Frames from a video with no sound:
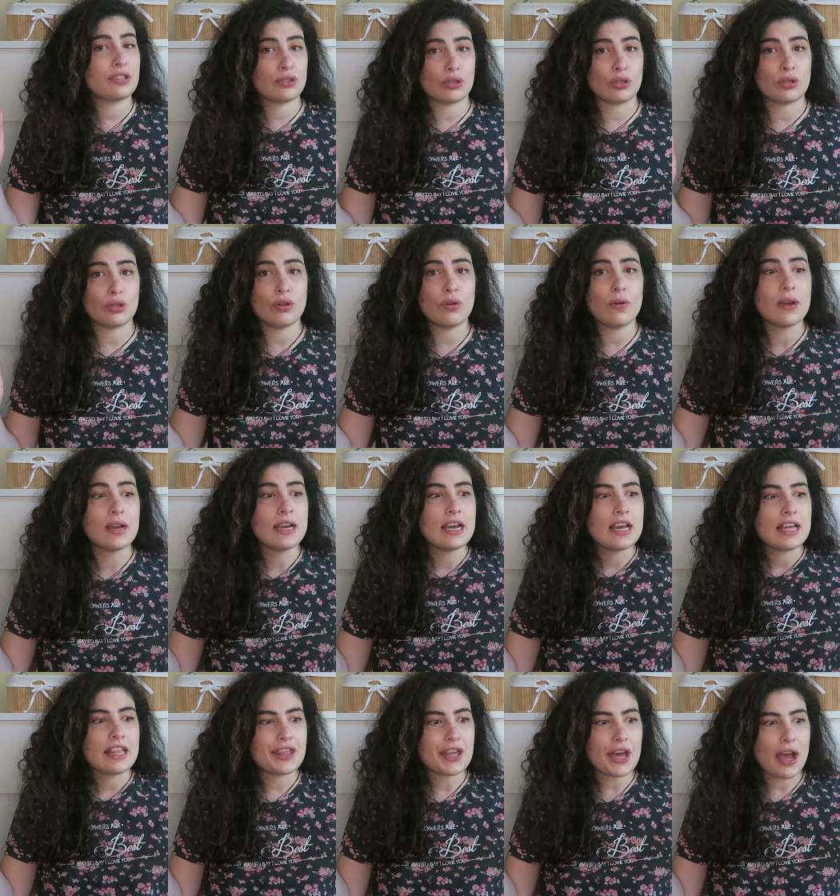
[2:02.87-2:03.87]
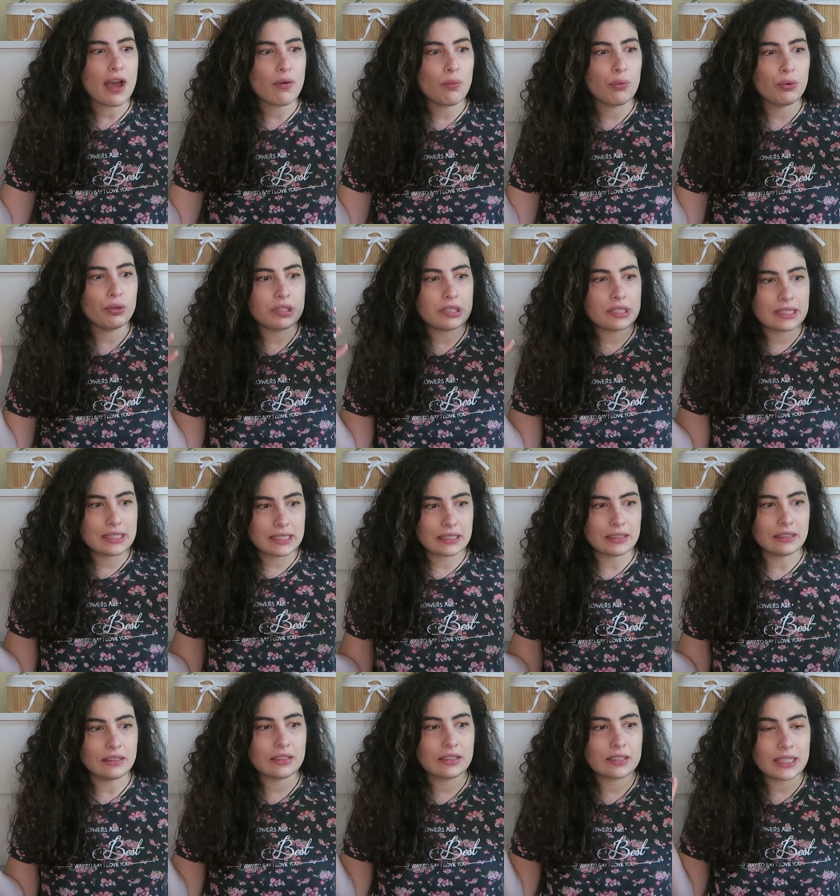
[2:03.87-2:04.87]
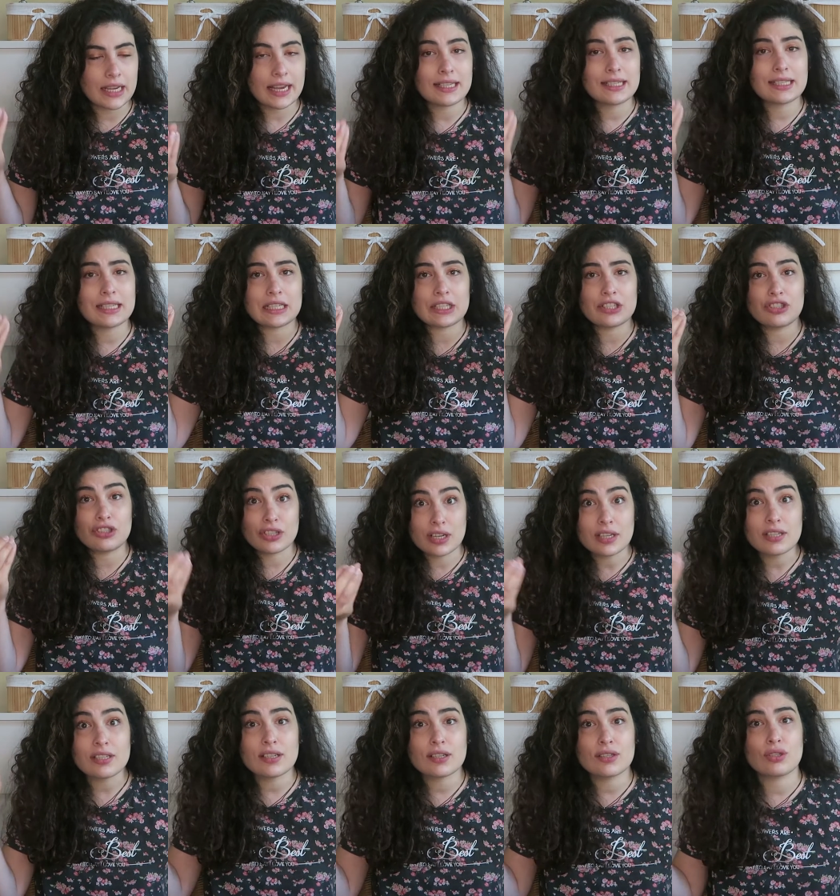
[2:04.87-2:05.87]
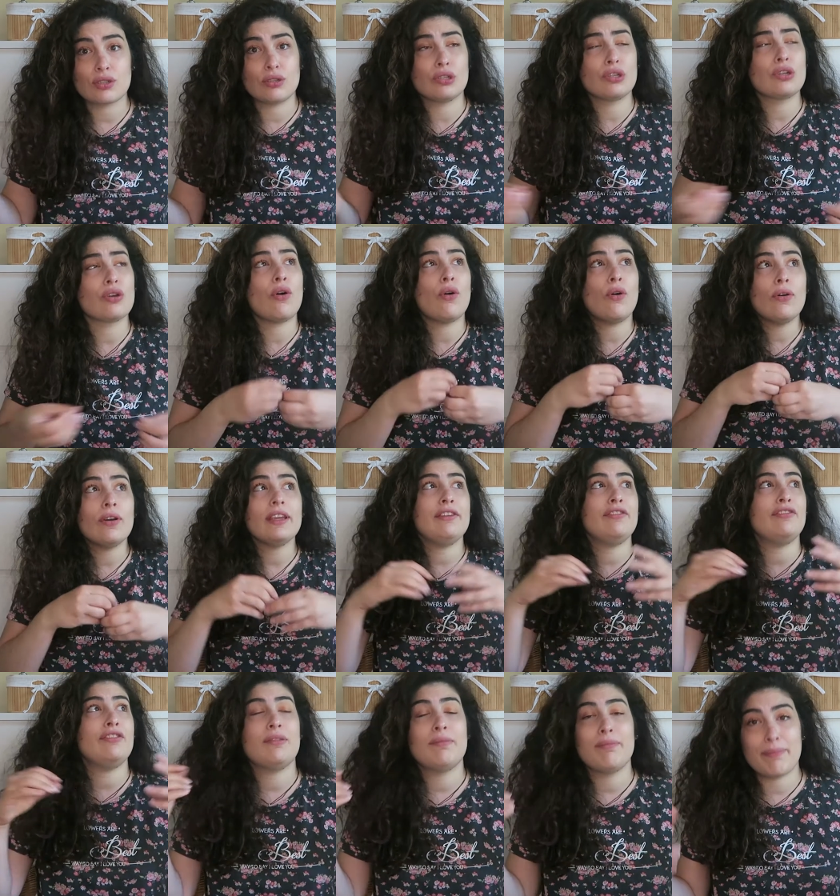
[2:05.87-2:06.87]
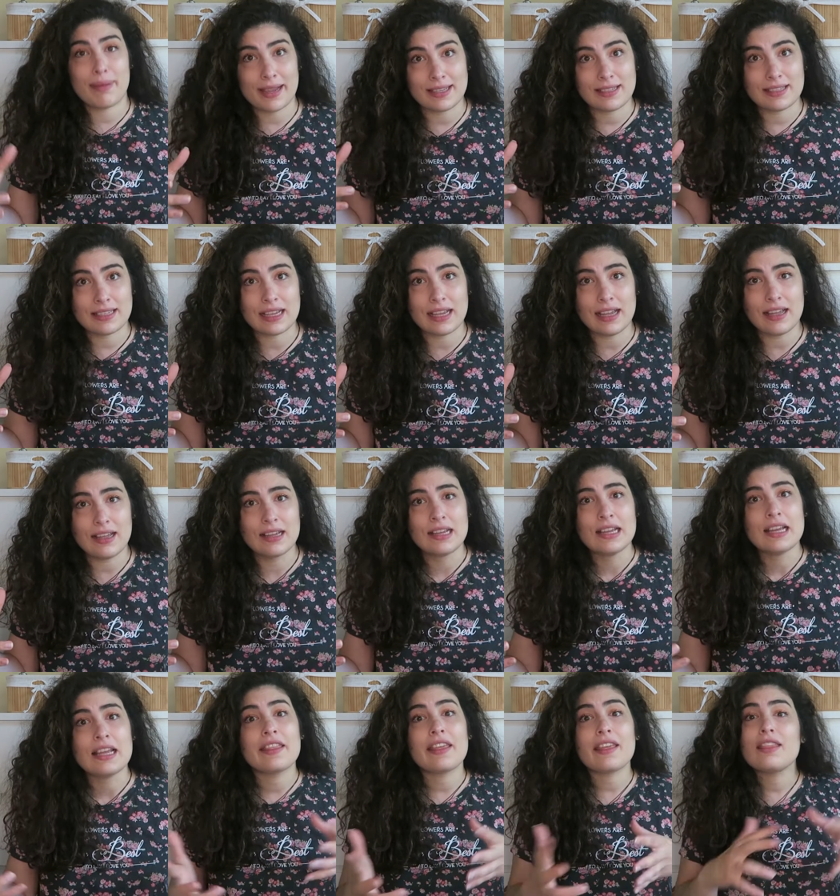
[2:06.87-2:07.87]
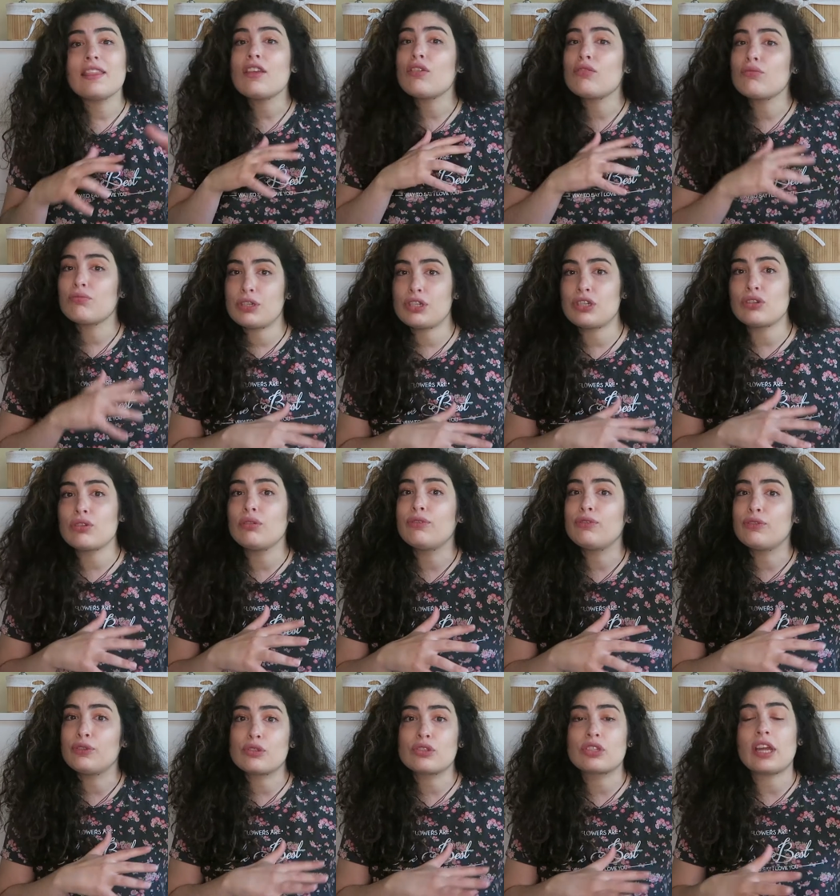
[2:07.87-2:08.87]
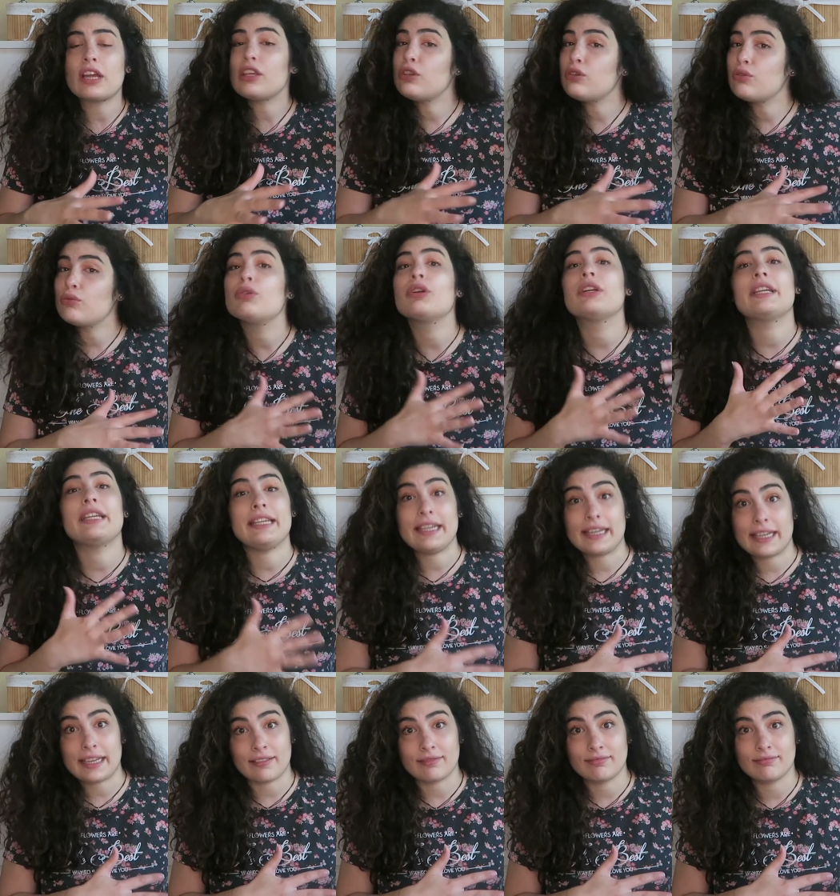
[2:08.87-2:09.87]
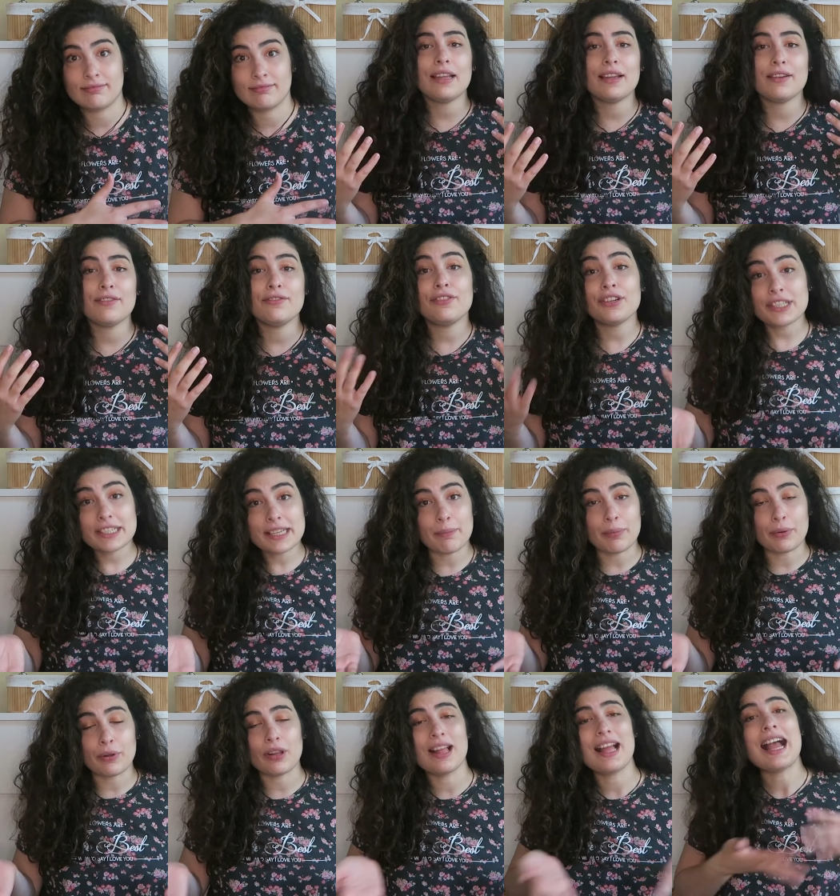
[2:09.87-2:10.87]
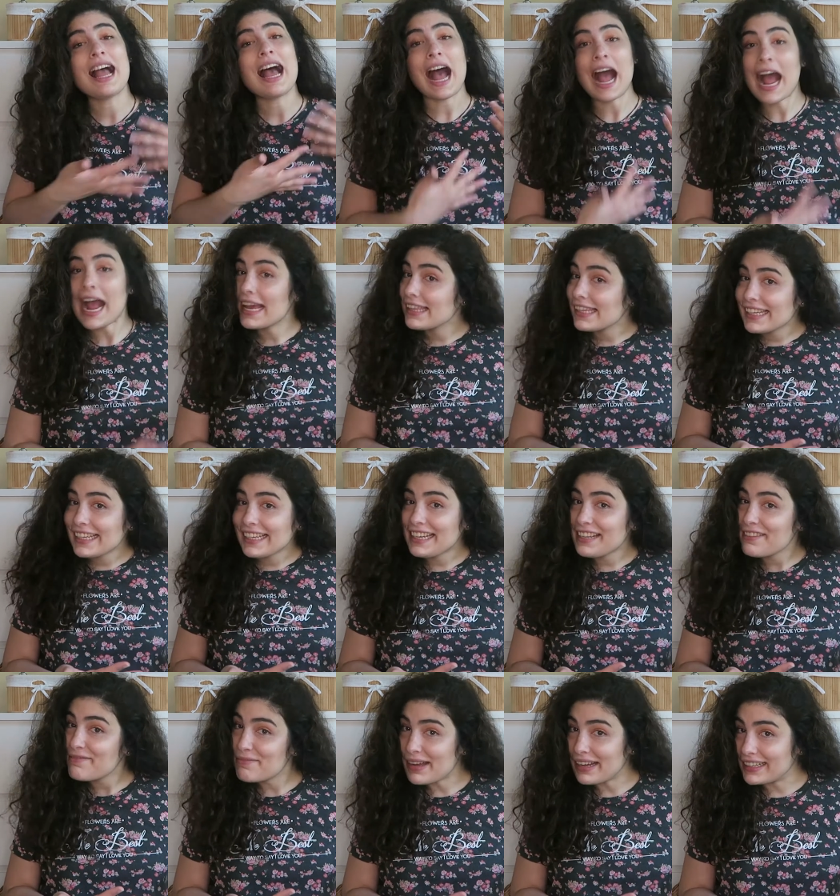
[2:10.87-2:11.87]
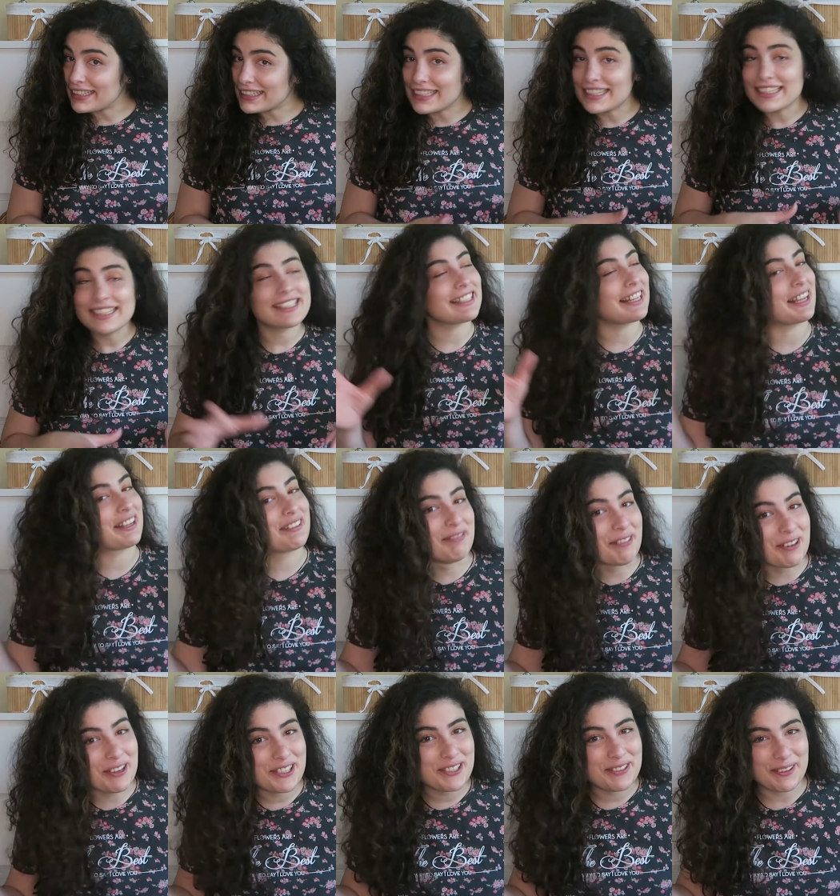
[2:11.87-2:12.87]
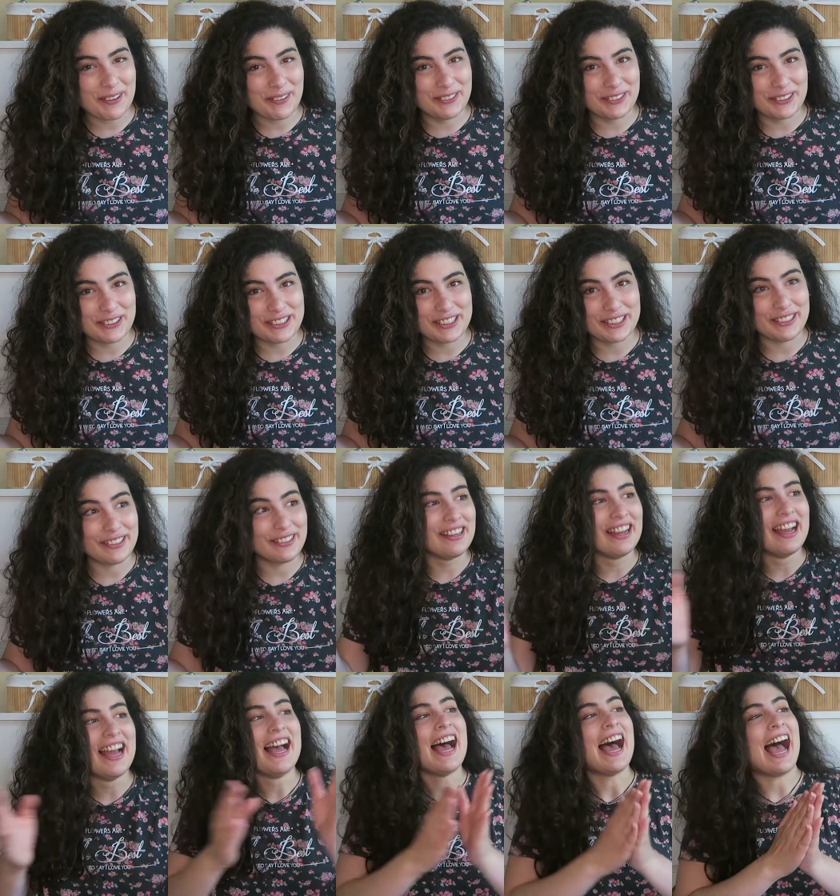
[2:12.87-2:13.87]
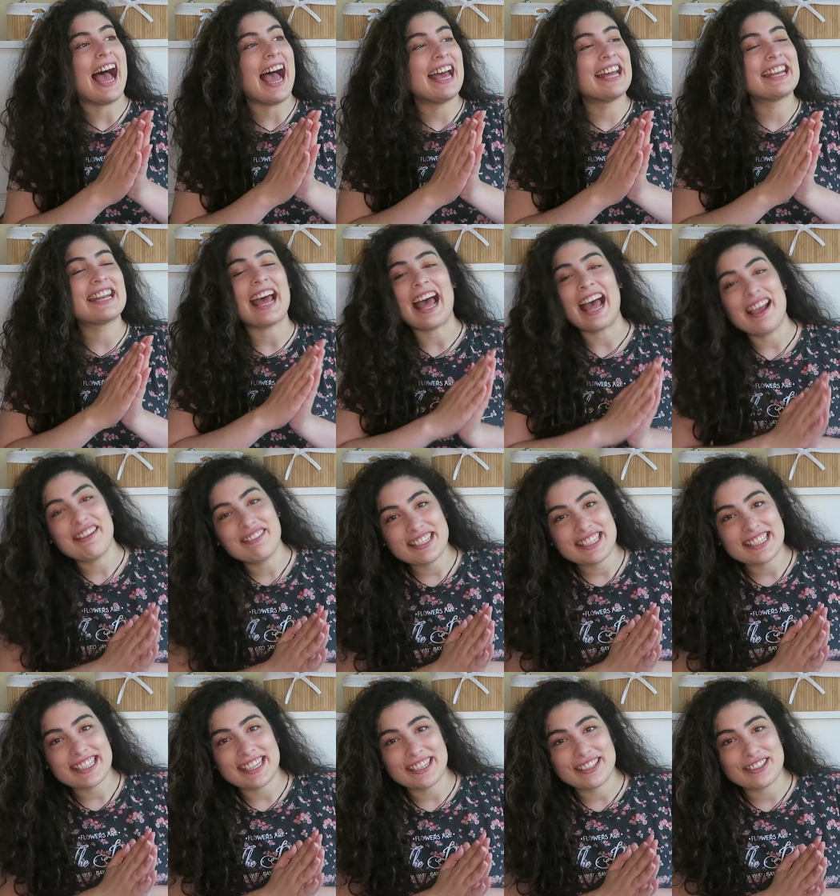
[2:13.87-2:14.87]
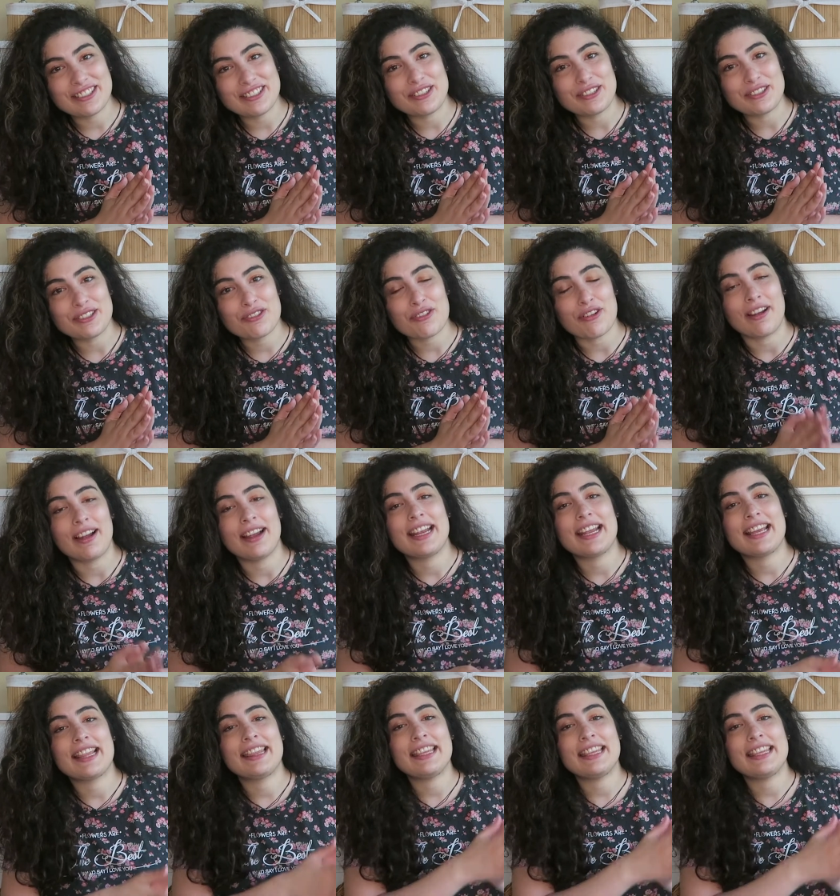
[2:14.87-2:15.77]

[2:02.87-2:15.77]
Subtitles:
too that will still taste just as good or even better than the original foods that you were eating. For example, I like eating burgers like most people do, and I've decided to try